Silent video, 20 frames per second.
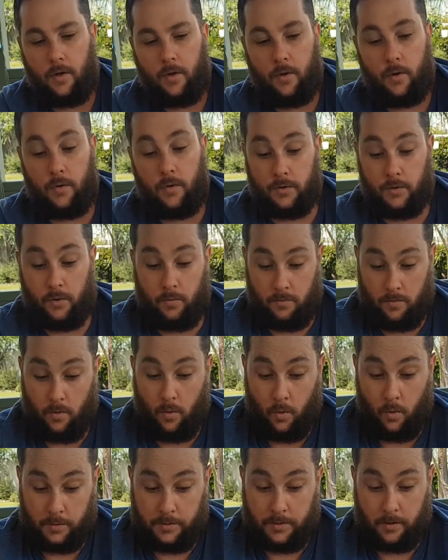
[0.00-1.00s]
who's
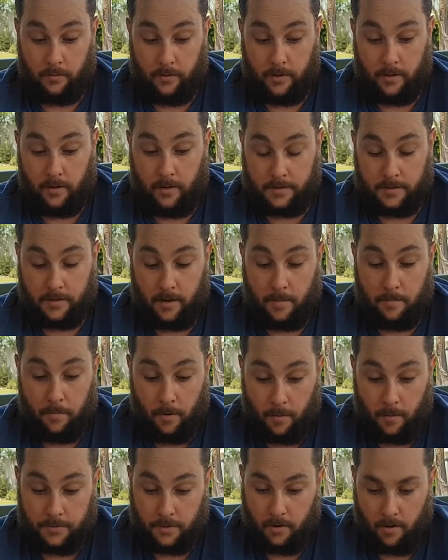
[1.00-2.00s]
also a really nice guy.
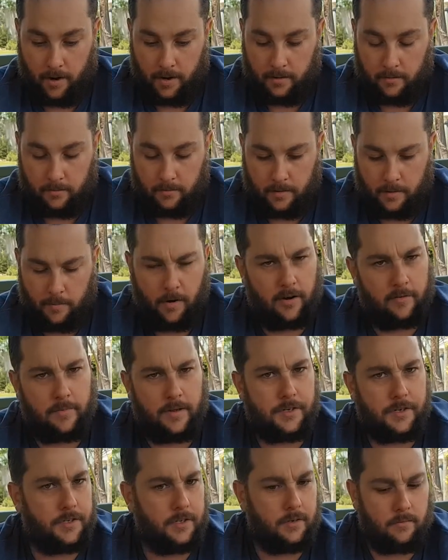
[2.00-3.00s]
Bob's great. I might have
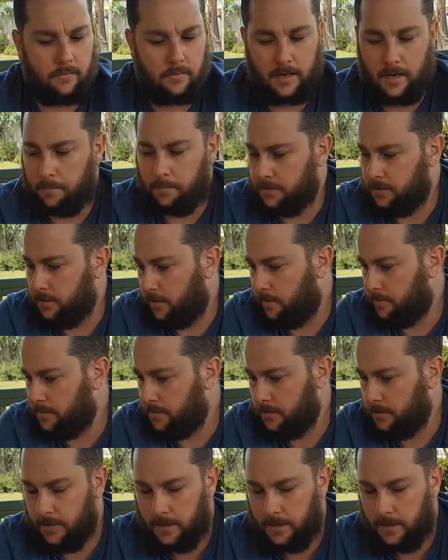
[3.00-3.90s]
mentioned it a couple of times.